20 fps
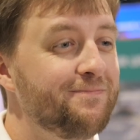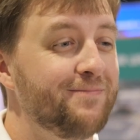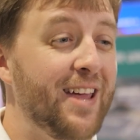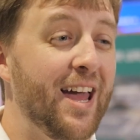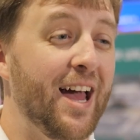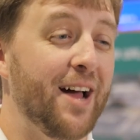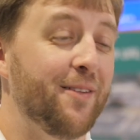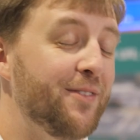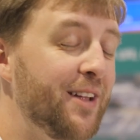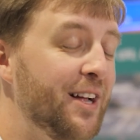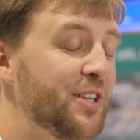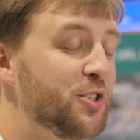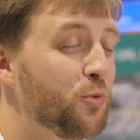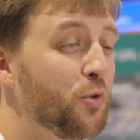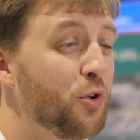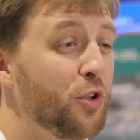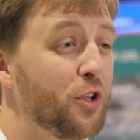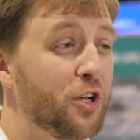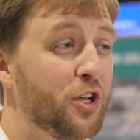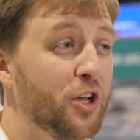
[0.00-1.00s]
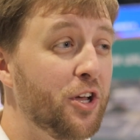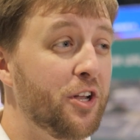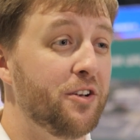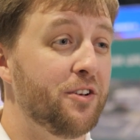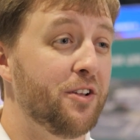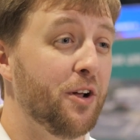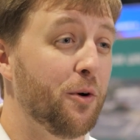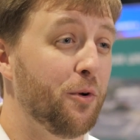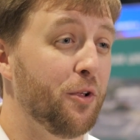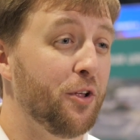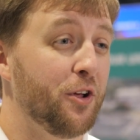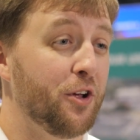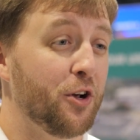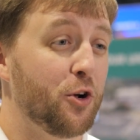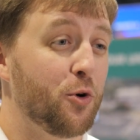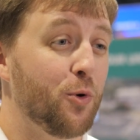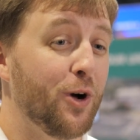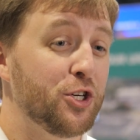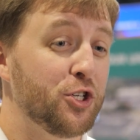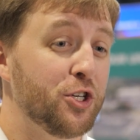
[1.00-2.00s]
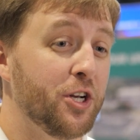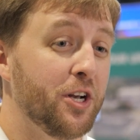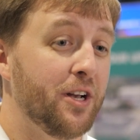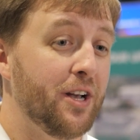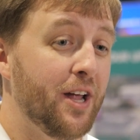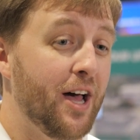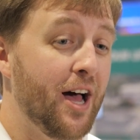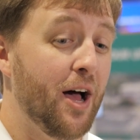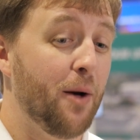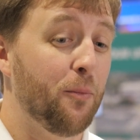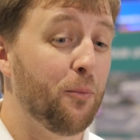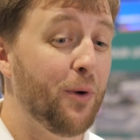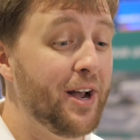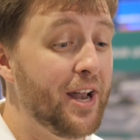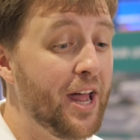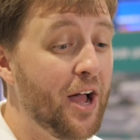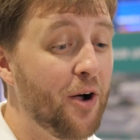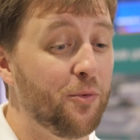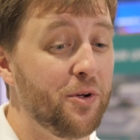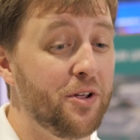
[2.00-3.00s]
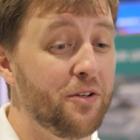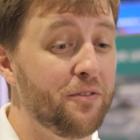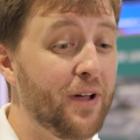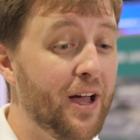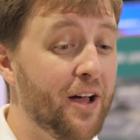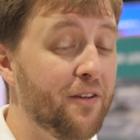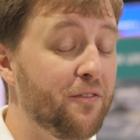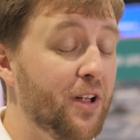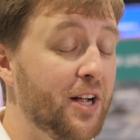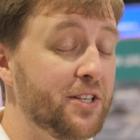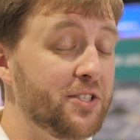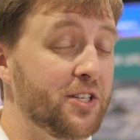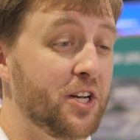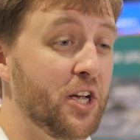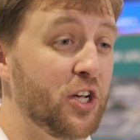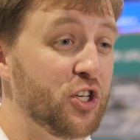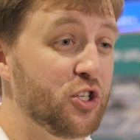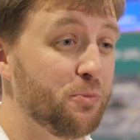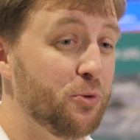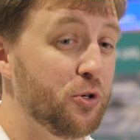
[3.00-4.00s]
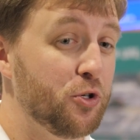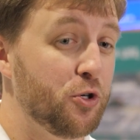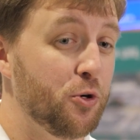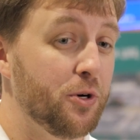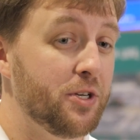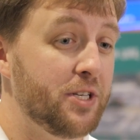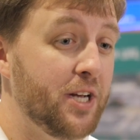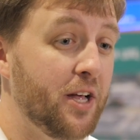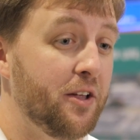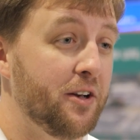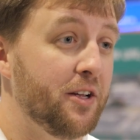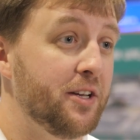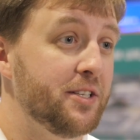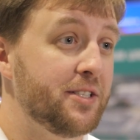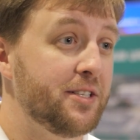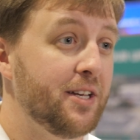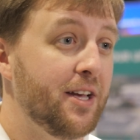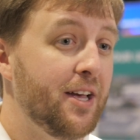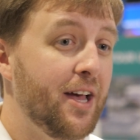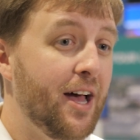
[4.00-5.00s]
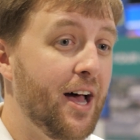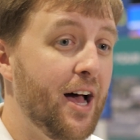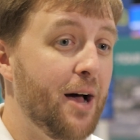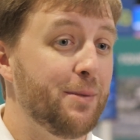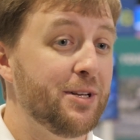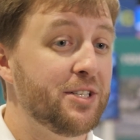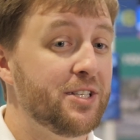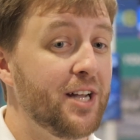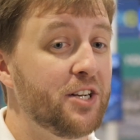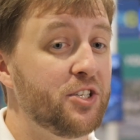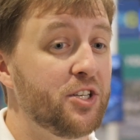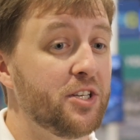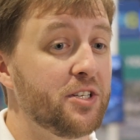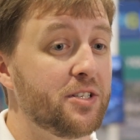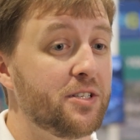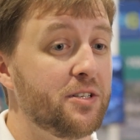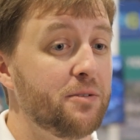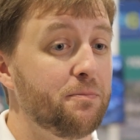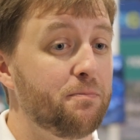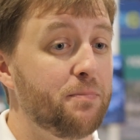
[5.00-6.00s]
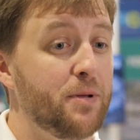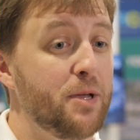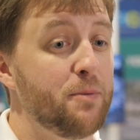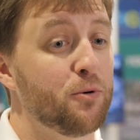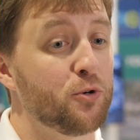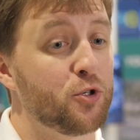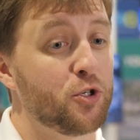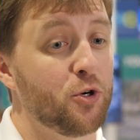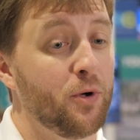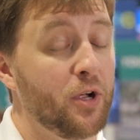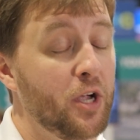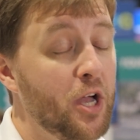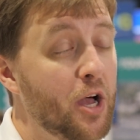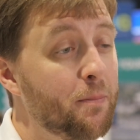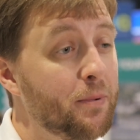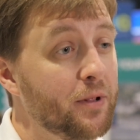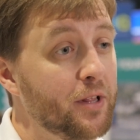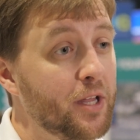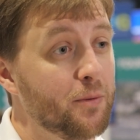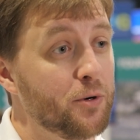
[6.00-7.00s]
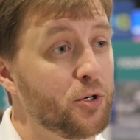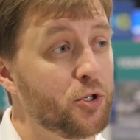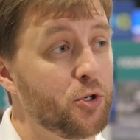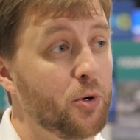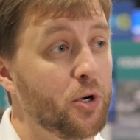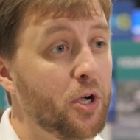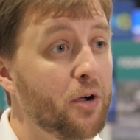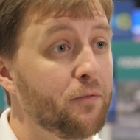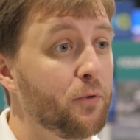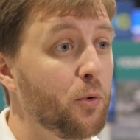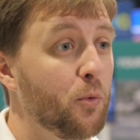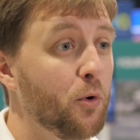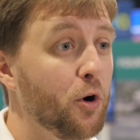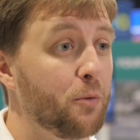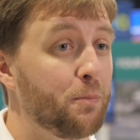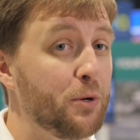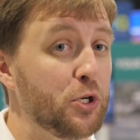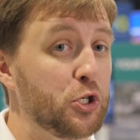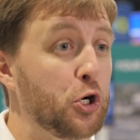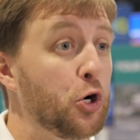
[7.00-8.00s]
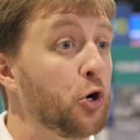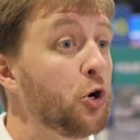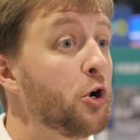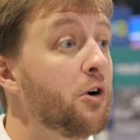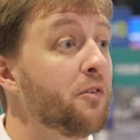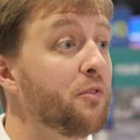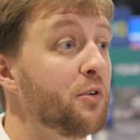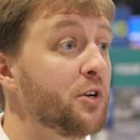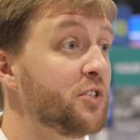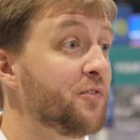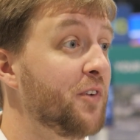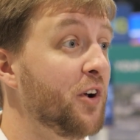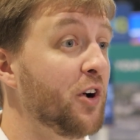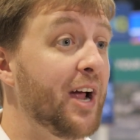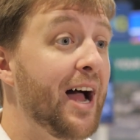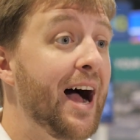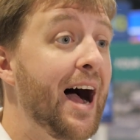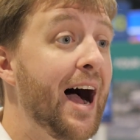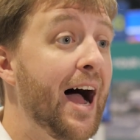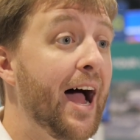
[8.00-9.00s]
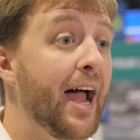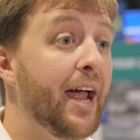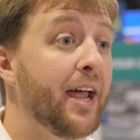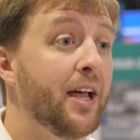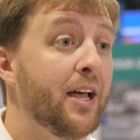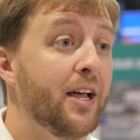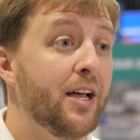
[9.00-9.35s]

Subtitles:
Yeah, it's a really good question. Right now, we have lots of customers who are telling us it's not just people showing up and labor showing up for work, but turnover is very high.